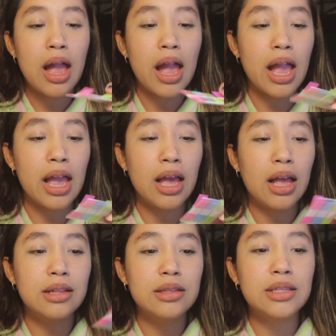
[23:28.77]

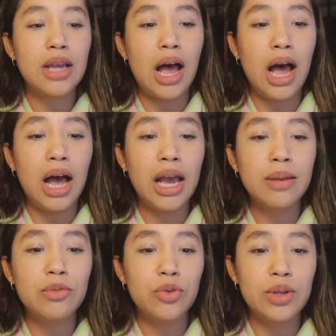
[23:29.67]
And I
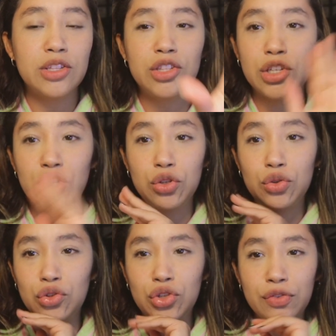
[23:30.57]
am doing such a
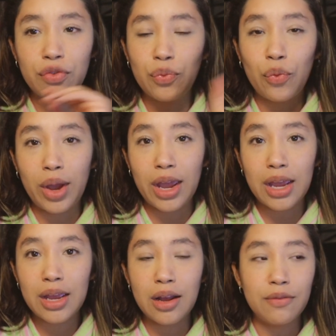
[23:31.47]
different
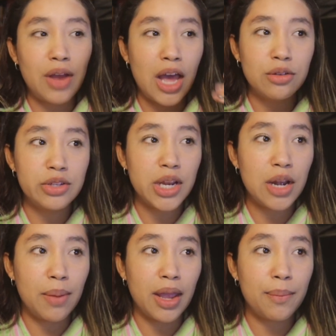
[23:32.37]
way of
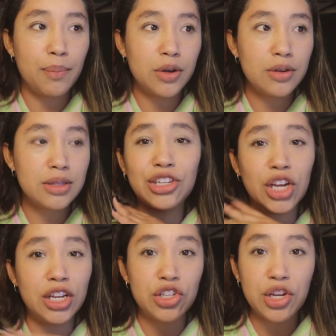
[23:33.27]
annotating my books.
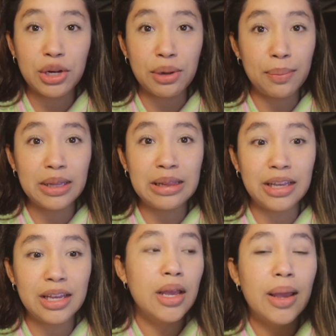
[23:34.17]
Changed it
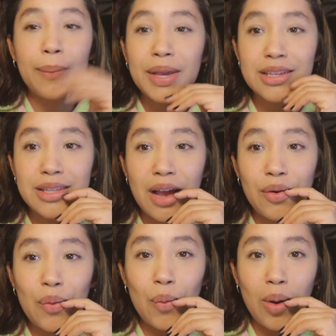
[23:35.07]
completely because I
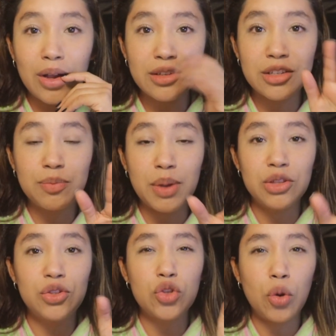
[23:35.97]
don't want to spend
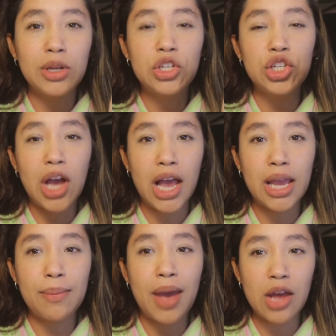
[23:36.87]
so much
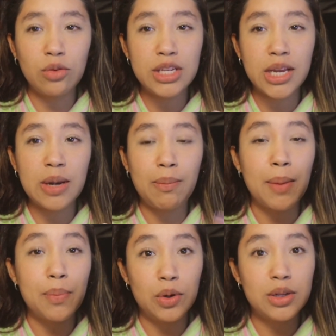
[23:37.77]
time annotating my
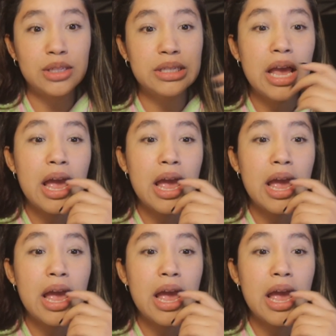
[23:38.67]
books.